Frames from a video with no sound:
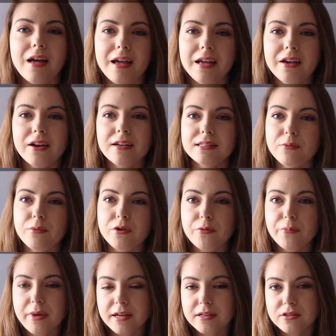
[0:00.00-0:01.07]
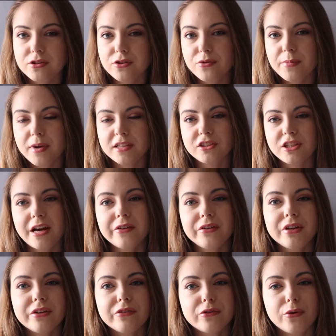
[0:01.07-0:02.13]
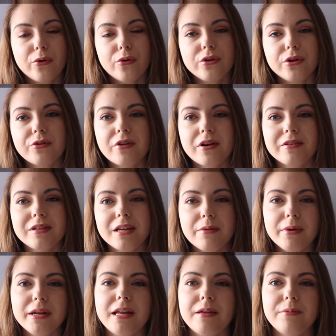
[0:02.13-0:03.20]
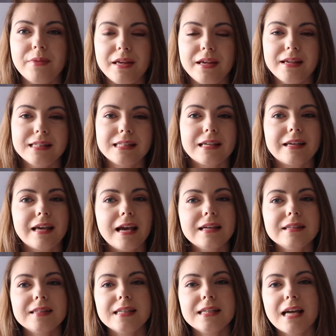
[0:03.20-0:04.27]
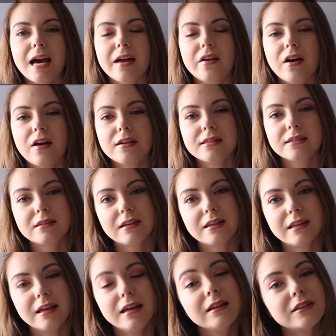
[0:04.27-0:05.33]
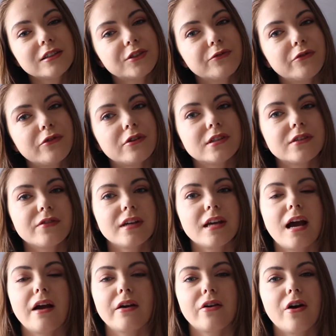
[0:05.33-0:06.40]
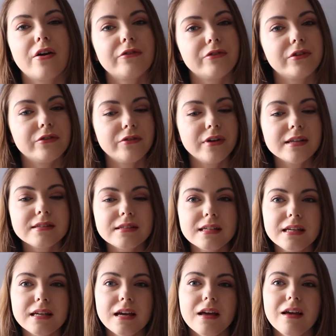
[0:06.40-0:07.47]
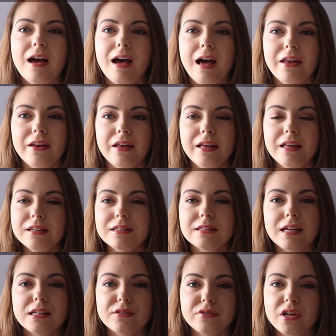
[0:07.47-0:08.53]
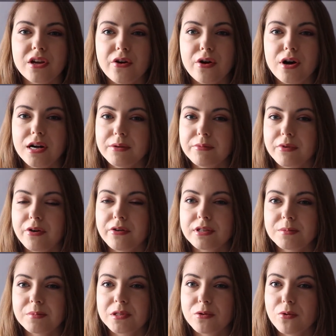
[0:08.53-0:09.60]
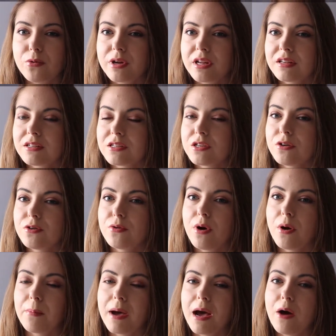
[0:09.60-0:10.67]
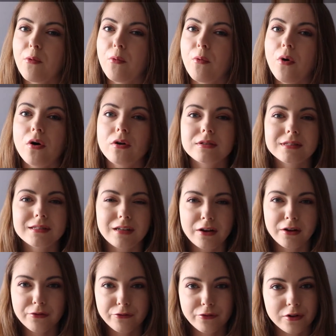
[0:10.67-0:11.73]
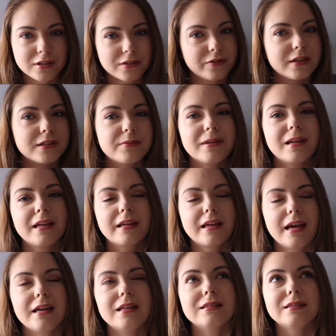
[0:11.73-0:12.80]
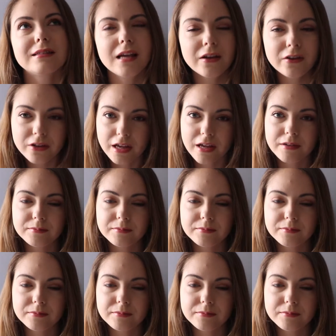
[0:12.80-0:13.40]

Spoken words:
Hey guys, and welcome back to my channel. If you're new around here, my name is Katie and I study English and philosophy at Cardiff University, and in today's video I'm going to be talking to you about what studying philosophy has been like in second year.